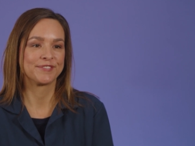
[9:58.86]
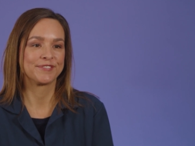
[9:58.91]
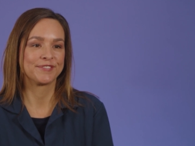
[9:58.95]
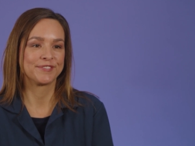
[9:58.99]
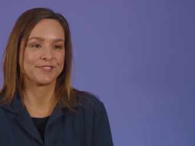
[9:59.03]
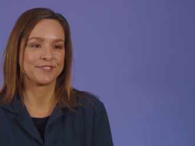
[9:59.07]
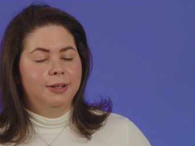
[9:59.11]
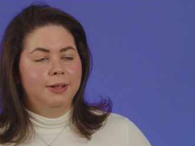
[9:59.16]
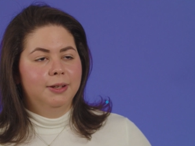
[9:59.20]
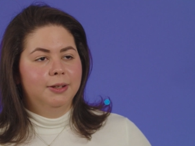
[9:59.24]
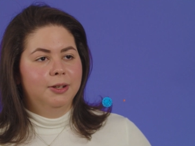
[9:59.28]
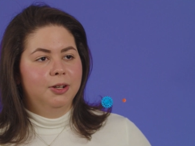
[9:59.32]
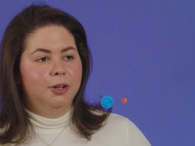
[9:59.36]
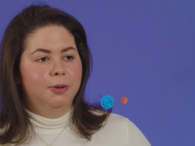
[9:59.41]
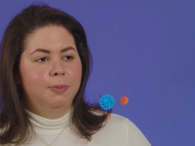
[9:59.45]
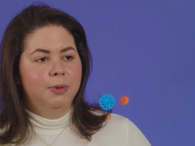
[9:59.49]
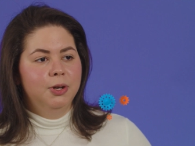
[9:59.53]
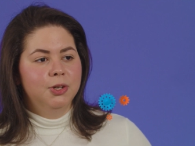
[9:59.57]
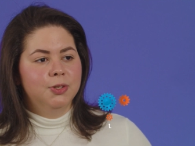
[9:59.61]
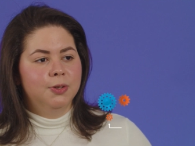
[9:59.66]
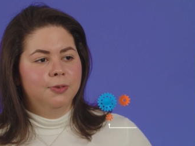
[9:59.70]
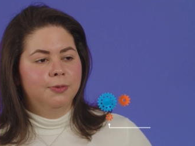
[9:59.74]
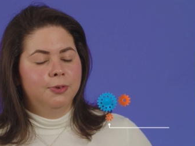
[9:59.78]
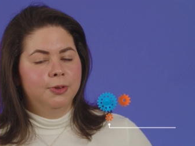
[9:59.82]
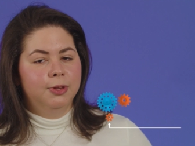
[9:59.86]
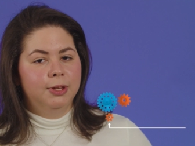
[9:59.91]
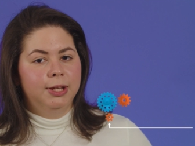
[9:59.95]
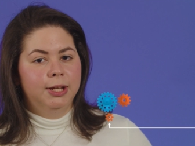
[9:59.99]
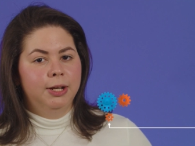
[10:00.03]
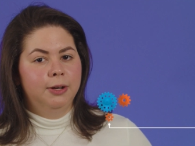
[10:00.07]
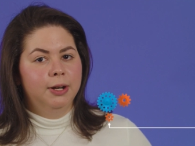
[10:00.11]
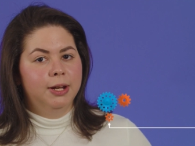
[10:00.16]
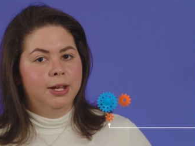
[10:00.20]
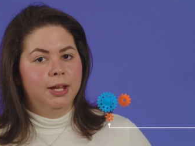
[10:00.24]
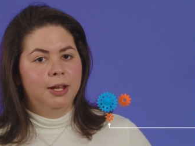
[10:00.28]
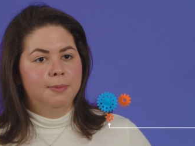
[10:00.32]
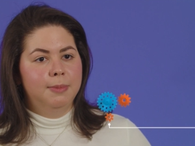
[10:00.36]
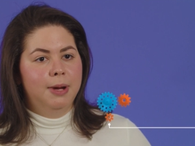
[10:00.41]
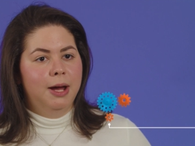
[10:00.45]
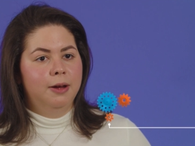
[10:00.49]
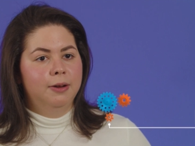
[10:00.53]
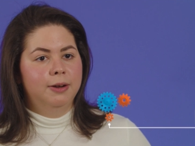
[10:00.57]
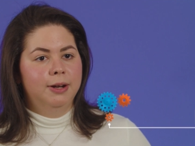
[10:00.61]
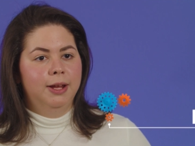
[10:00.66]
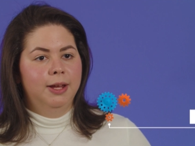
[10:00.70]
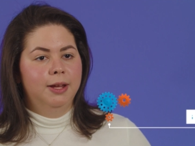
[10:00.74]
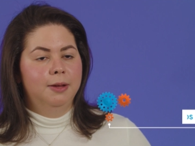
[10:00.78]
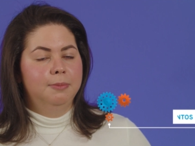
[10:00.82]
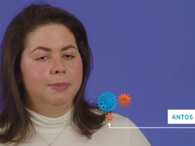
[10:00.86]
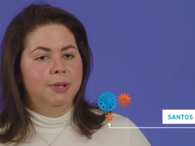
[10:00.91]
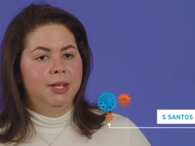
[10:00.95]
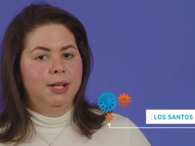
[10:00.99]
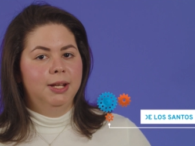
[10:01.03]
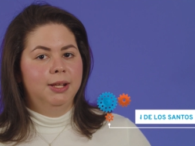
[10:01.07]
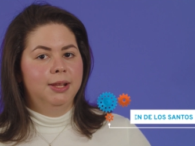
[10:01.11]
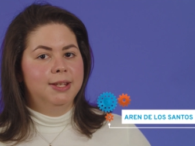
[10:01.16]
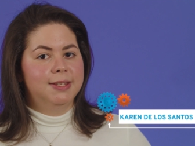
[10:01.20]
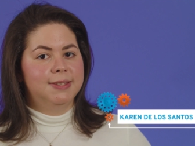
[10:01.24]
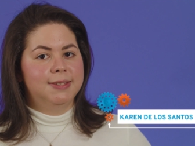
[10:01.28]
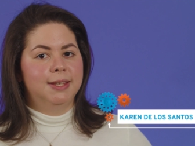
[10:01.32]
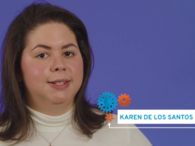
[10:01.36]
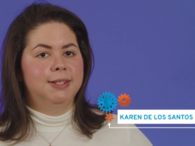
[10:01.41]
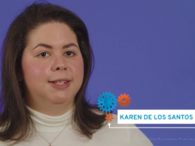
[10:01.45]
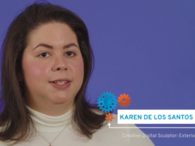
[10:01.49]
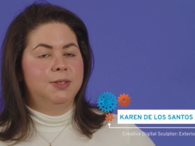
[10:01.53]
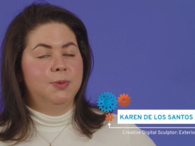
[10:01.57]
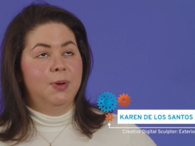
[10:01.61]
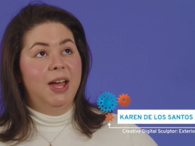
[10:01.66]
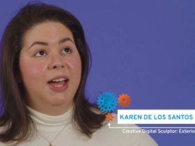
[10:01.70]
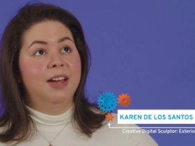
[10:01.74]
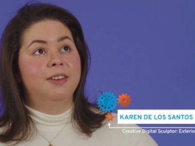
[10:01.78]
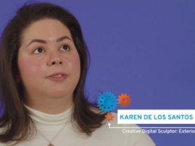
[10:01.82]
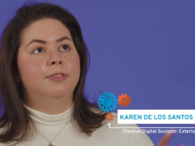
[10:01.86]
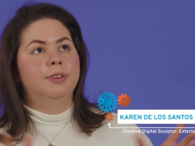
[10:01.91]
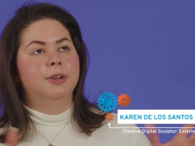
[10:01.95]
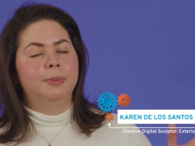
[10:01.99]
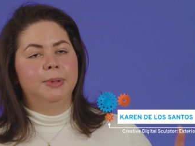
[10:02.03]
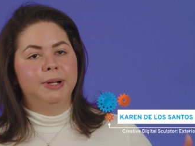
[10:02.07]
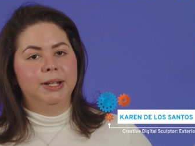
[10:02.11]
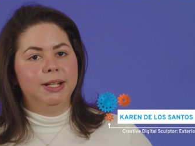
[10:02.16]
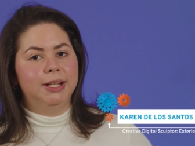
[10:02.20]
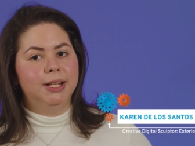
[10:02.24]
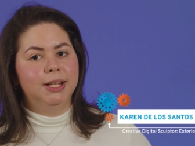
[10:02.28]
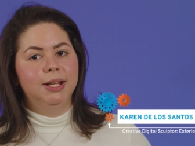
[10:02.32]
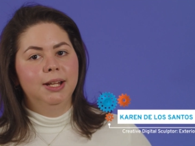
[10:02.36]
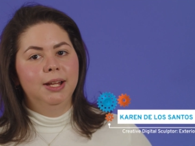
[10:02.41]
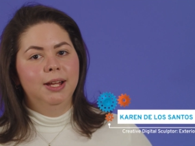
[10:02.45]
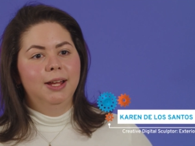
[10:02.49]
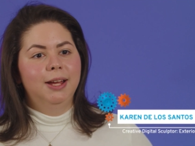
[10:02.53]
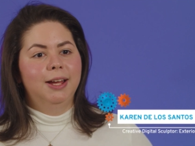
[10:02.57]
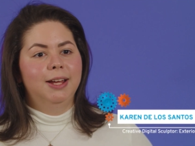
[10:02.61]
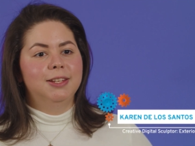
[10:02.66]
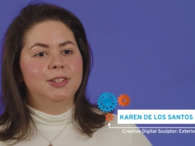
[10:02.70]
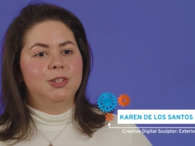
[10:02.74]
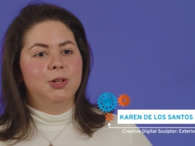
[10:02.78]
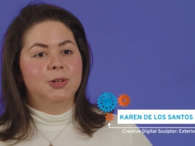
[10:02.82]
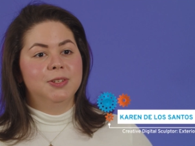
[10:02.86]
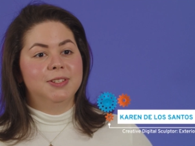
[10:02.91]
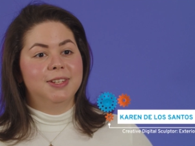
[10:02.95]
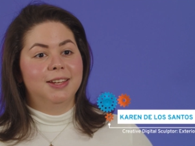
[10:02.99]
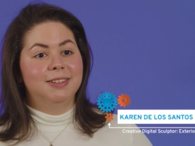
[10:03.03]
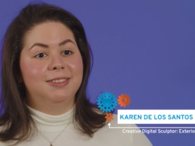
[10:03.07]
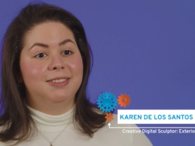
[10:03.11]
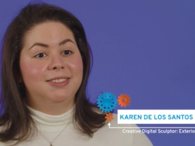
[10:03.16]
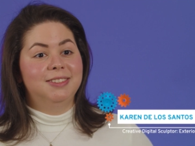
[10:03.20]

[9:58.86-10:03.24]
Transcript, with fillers: the commercial for the Lyriq came out and I immediately sent it to everybody. And so I was like,